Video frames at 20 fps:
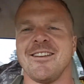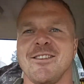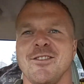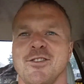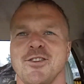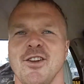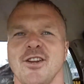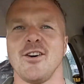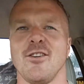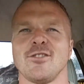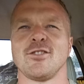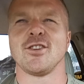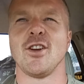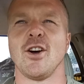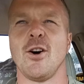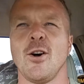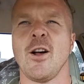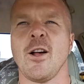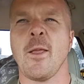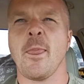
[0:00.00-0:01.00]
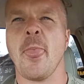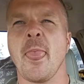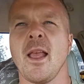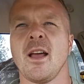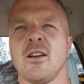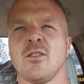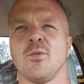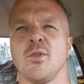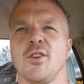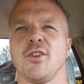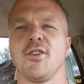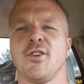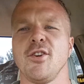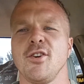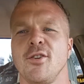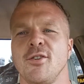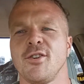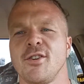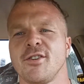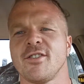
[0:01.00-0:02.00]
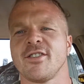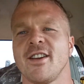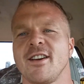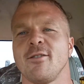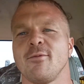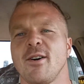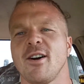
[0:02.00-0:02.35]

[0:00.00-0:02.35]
You know, so what do? You're just like,